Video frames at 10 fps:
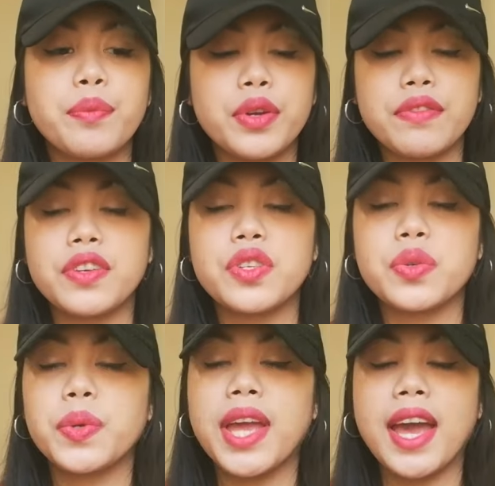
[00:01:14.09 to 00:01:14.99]
previous
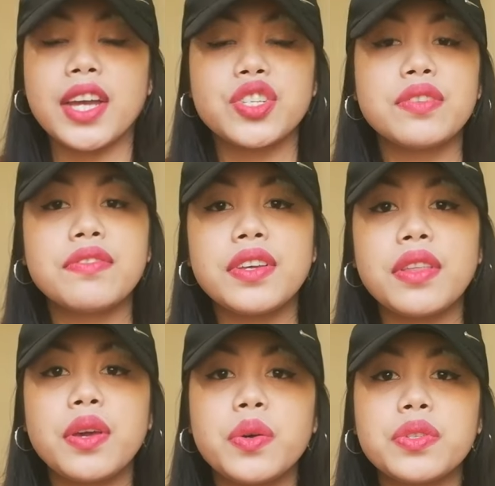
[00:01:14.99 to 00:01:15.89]
reaction
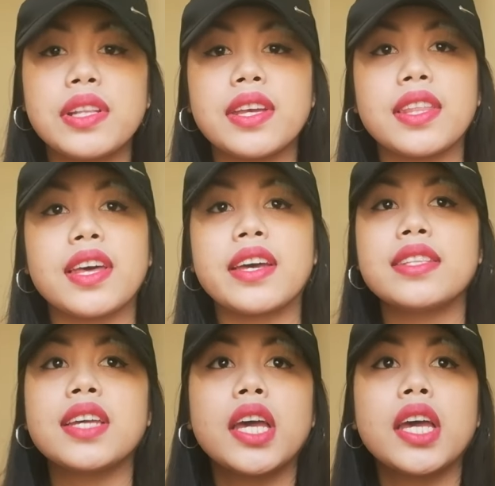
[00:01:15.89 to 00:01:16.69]
videos like that,